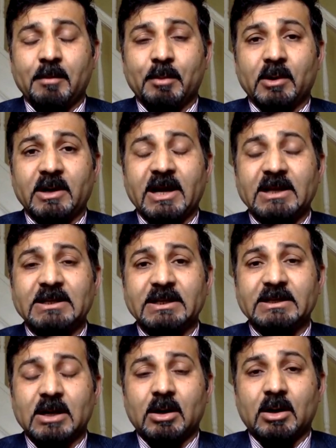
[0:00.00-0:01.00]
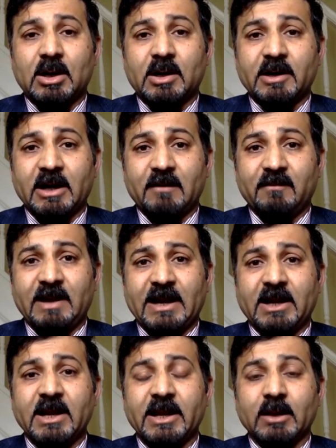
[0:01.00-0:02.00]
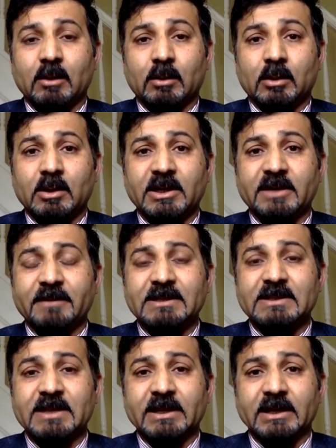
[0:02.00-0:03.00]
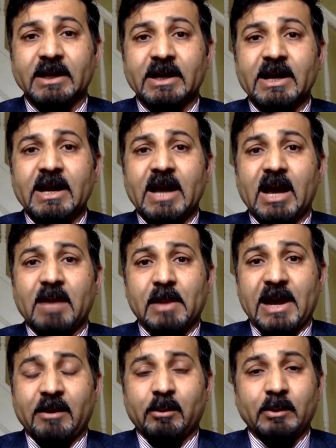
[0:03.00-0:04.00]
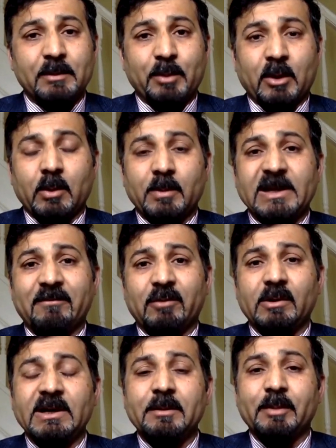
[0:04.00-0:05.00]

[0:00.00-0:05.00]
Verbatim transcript: mortalities are uh, flattening or decreasing, um, and we probably have already